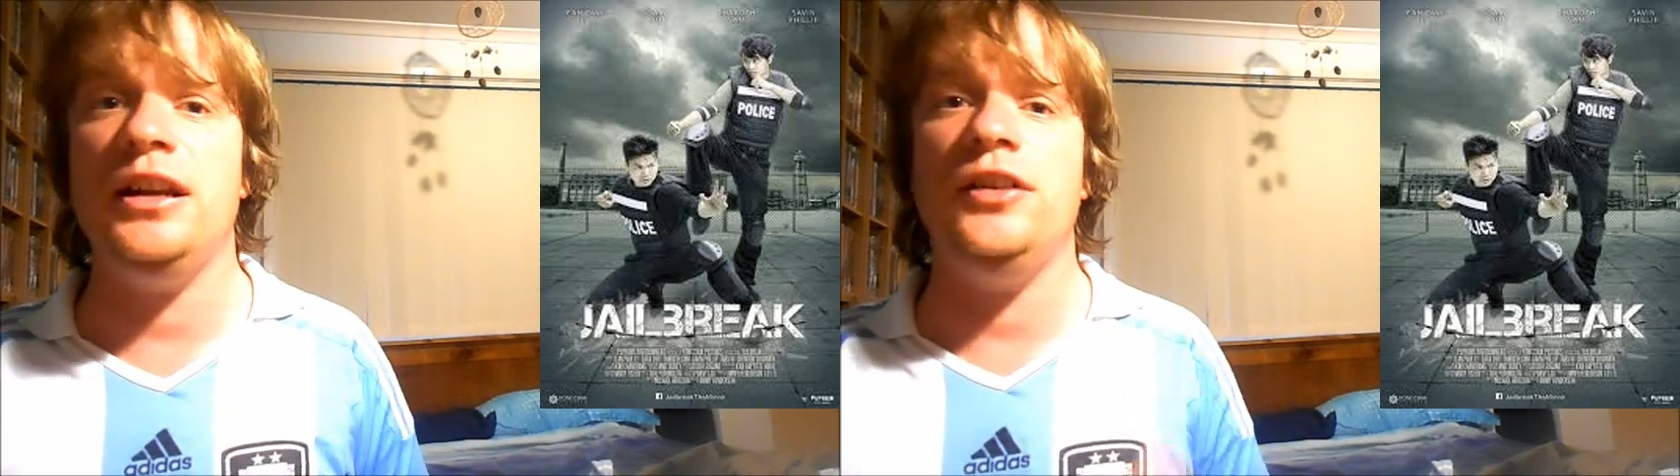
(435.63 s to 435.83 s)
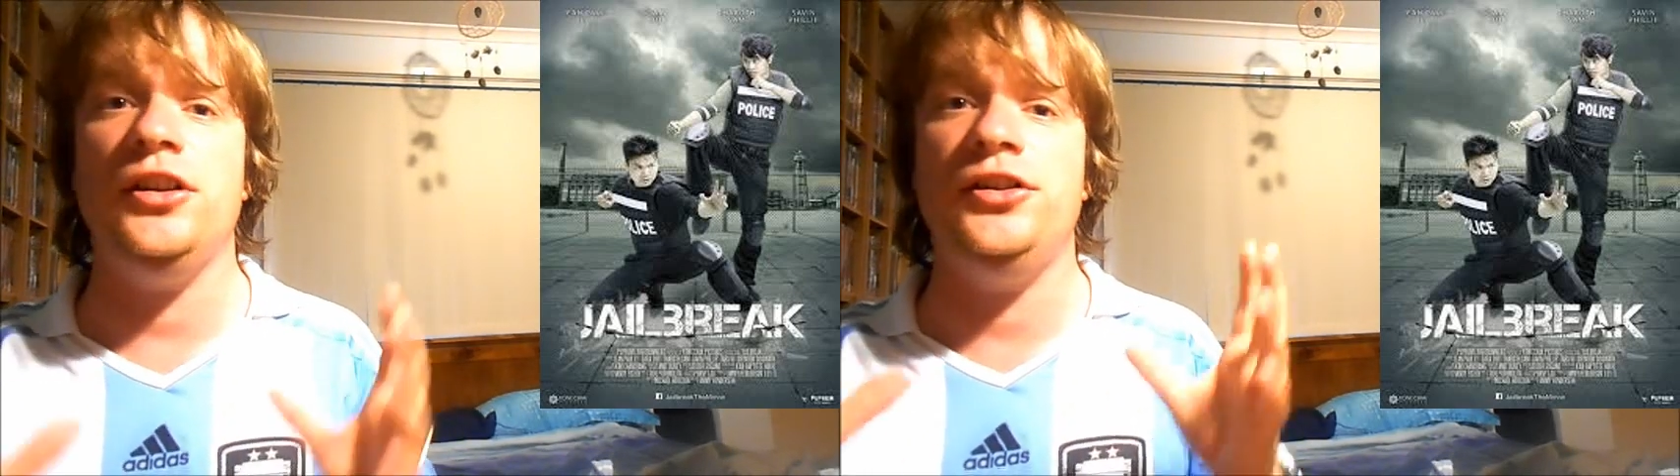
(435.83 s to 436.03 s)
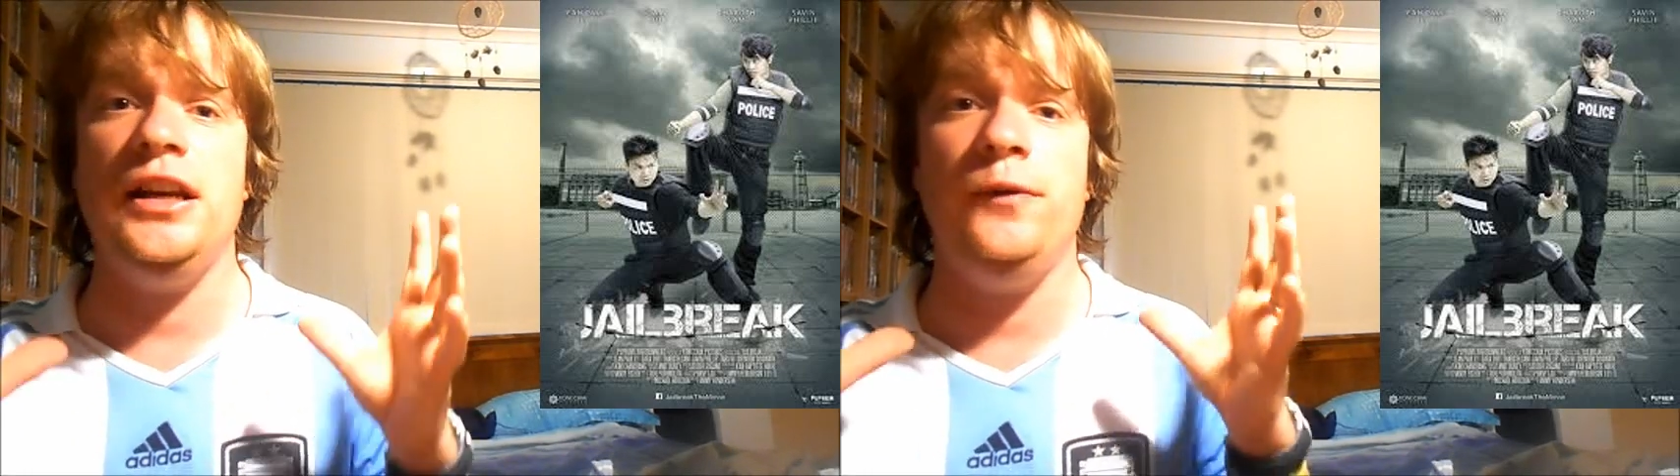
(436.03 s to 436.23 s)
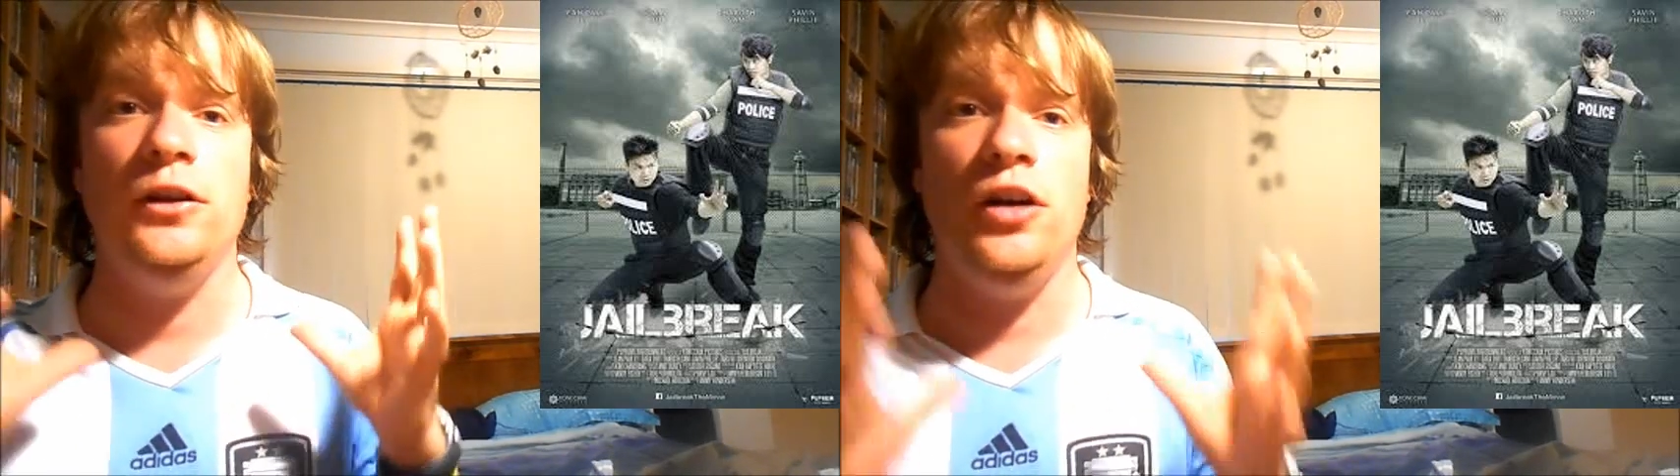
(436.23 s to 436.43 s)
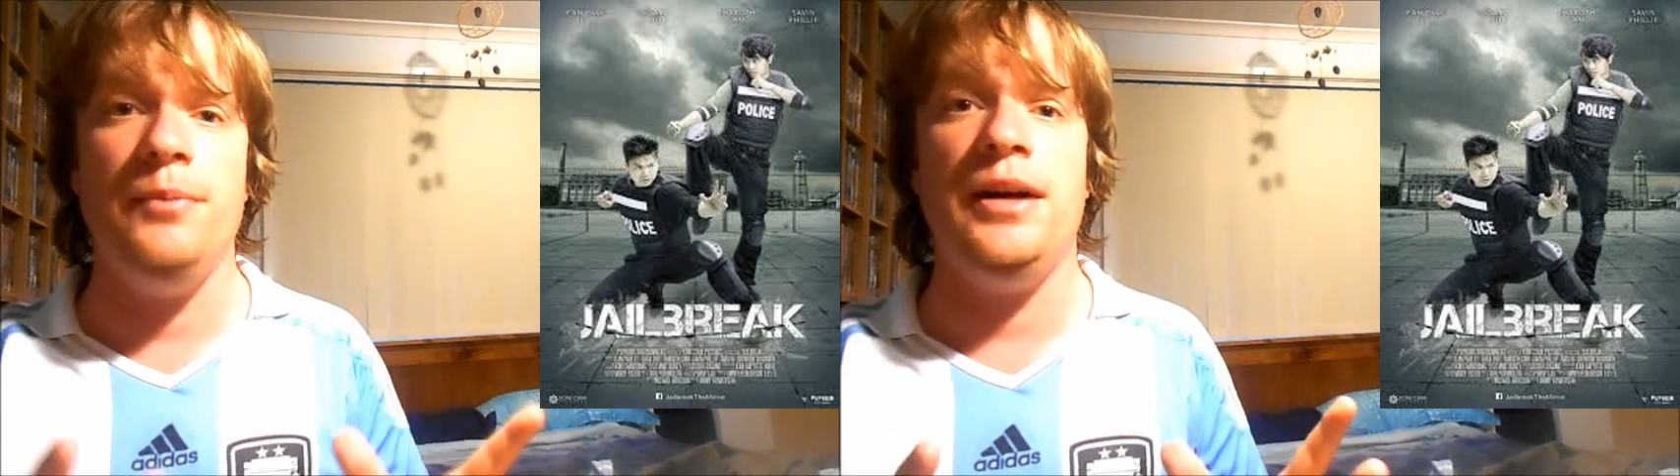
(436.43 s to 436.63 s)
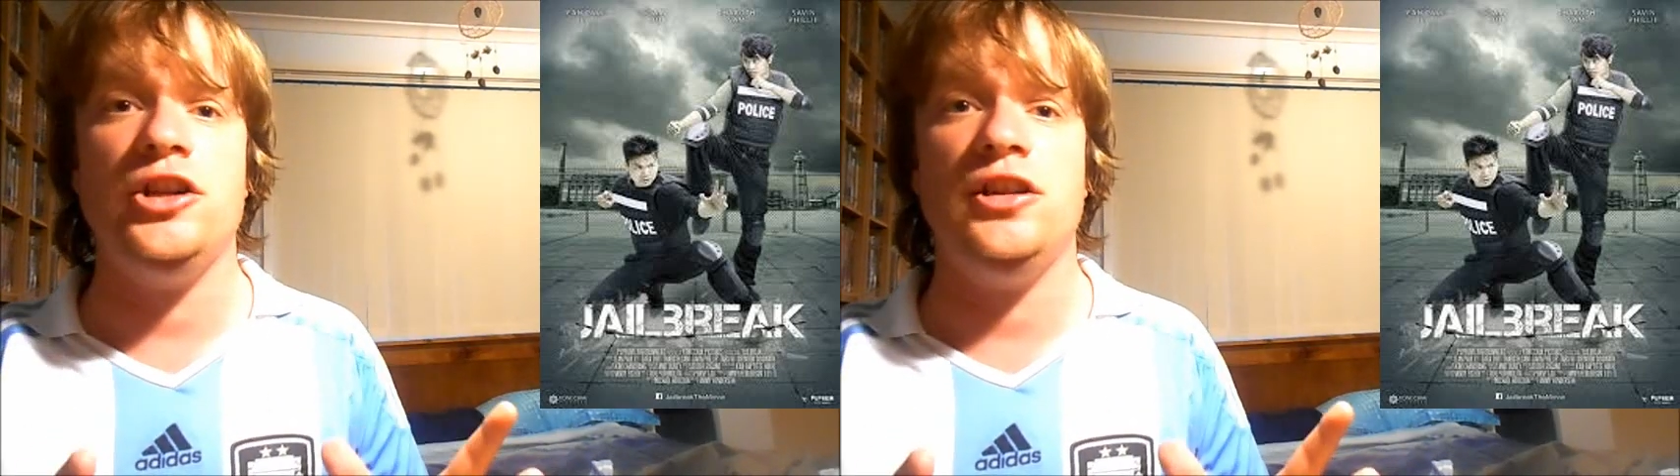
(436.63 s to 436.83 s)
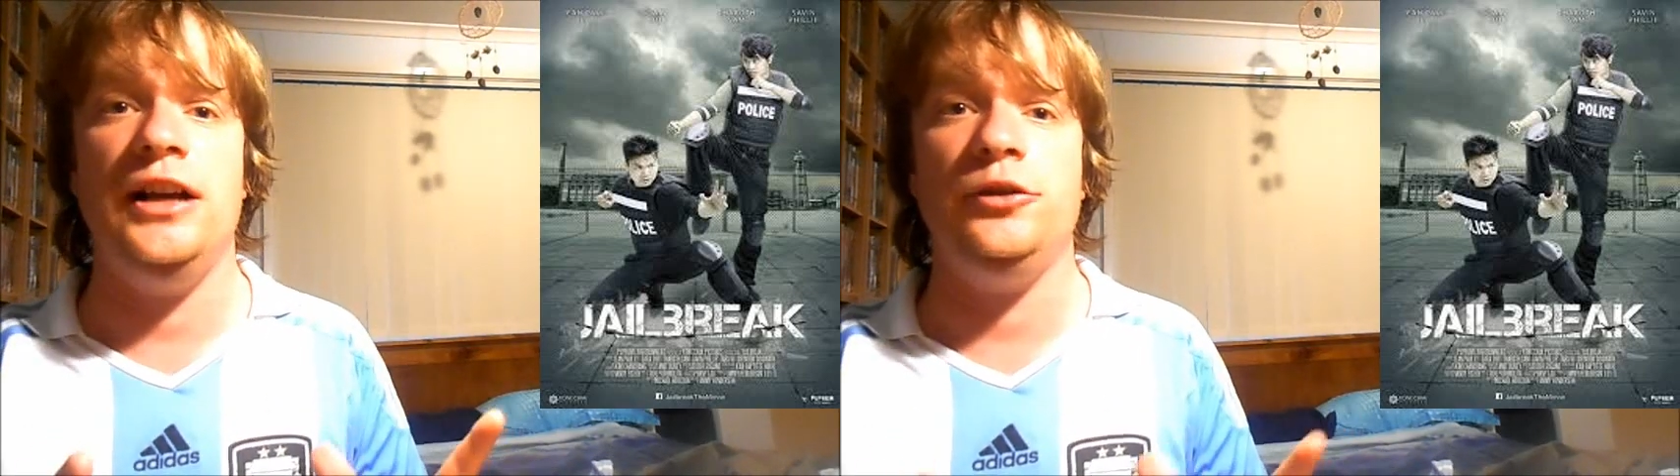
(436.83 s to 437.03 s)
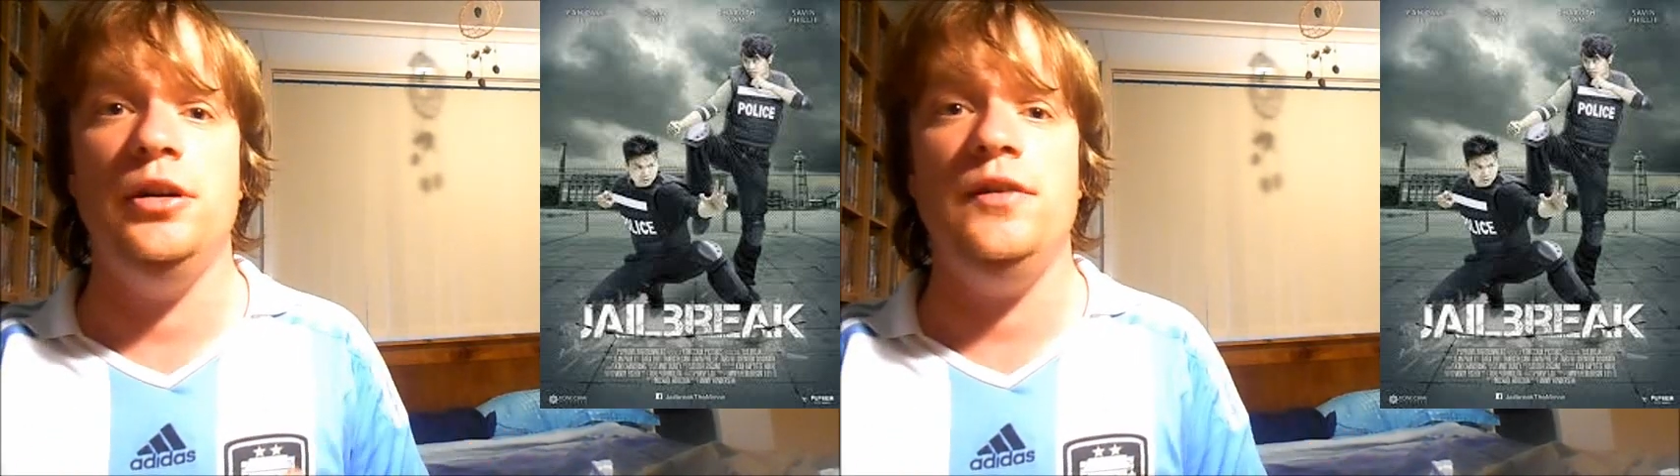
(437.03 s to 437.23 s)
but as I said, if you like martial
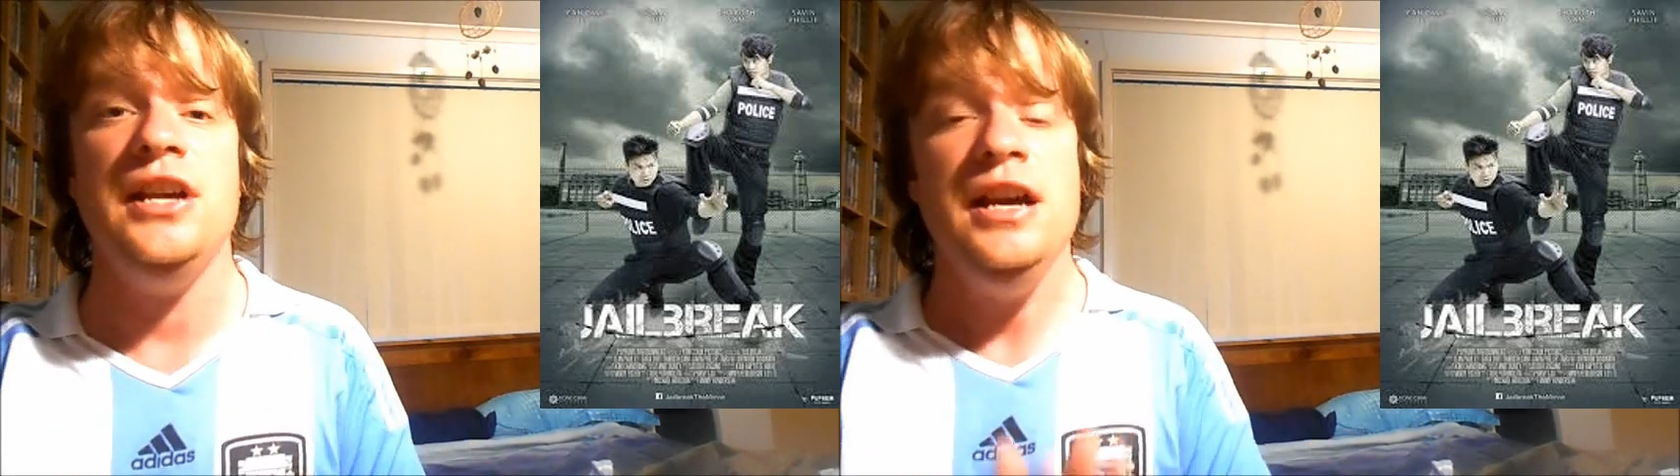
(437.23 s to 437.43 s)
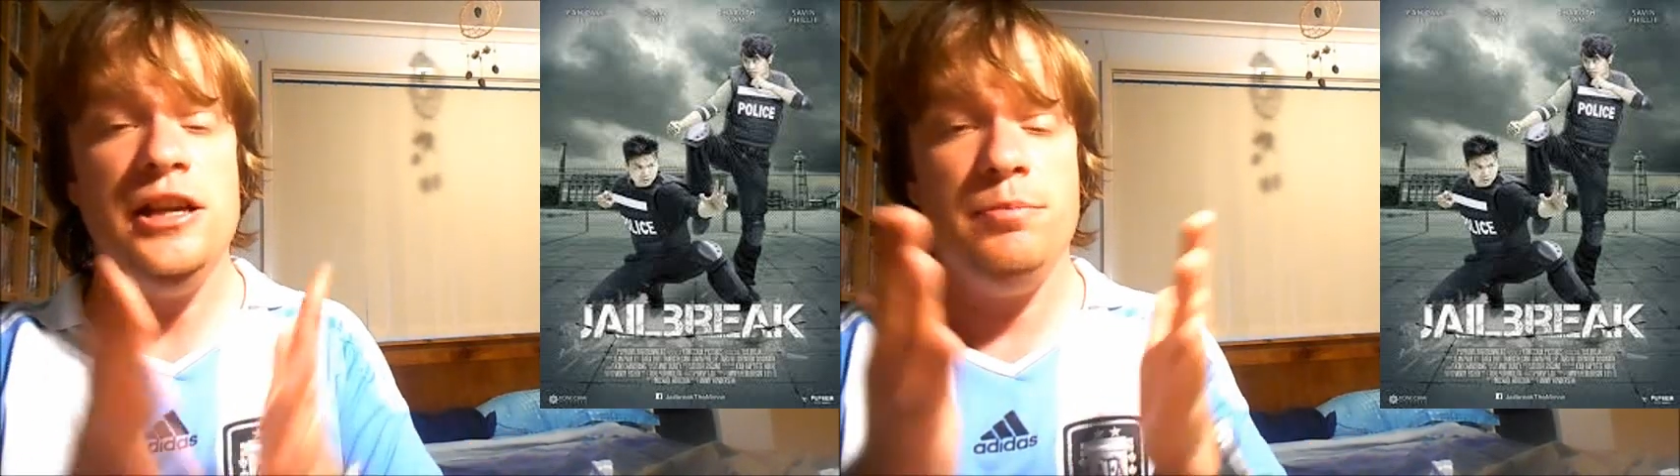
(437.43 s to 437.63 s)
arts movies,